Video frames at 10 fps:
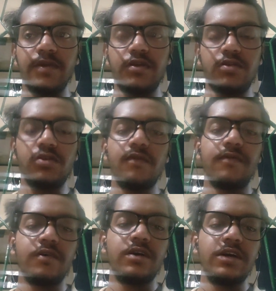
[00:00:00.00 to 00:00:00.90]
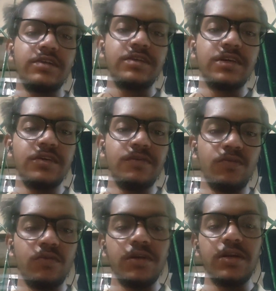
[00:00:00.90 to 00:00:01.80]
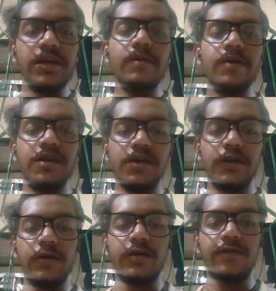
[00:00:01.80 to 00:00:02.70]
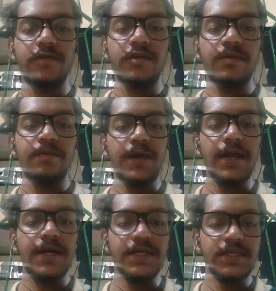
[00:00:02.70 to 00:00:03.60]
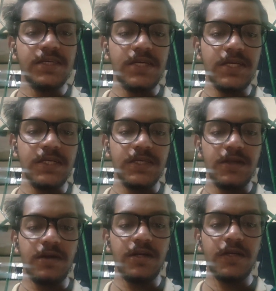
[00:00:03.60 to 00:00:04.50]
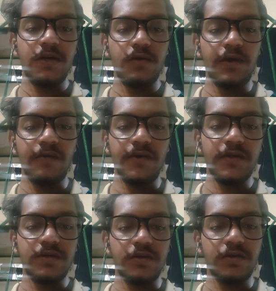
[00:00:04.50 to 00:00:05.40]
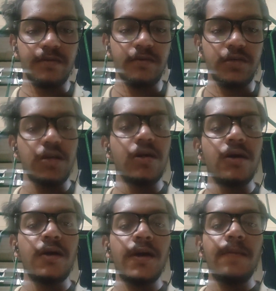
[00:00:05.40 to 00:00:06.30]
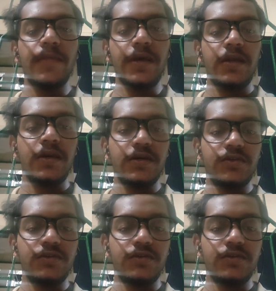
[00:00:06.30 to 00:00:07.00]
draw foreign exchange more than $10 million for the paying consultancy related to infrastructure project, then he